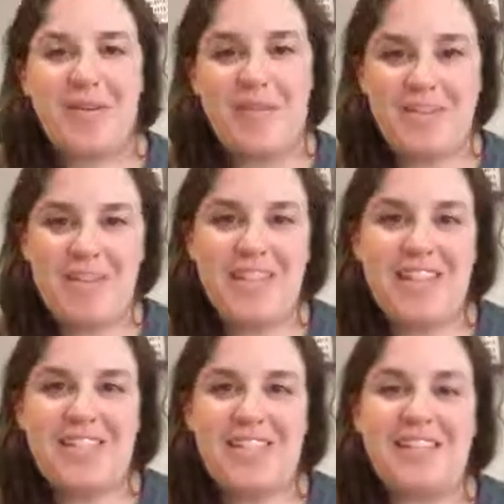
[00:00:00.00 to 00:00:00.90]
Reverend
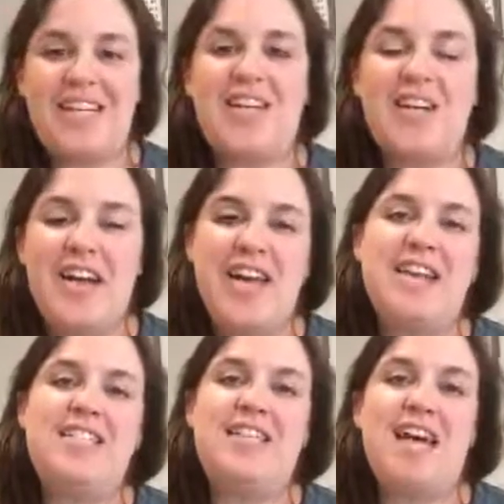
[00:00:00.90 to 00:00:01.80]
Alexis here,
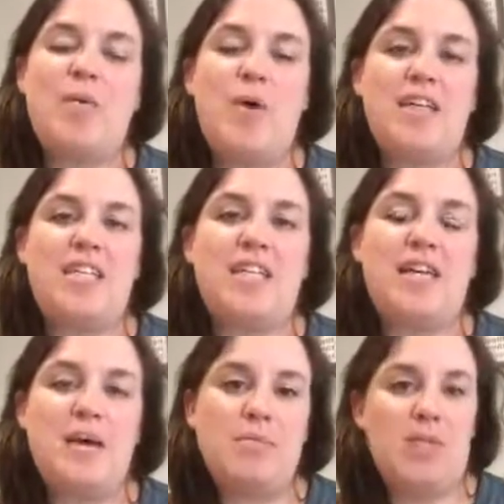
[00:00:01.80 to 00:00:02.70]
and I wanted to
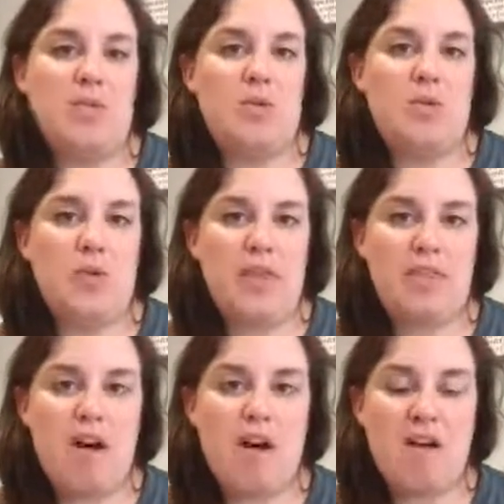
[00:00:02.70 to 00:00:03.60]
come to you with
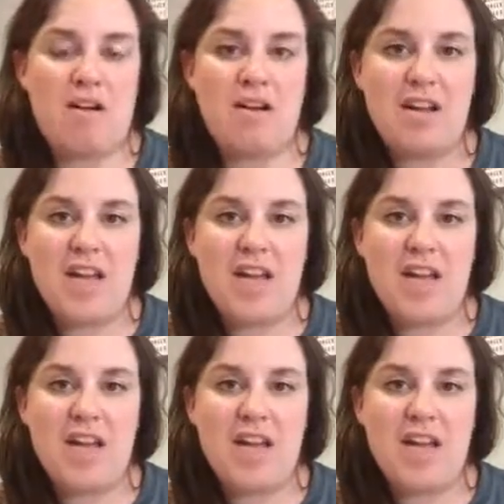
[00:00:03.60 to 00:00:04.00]
our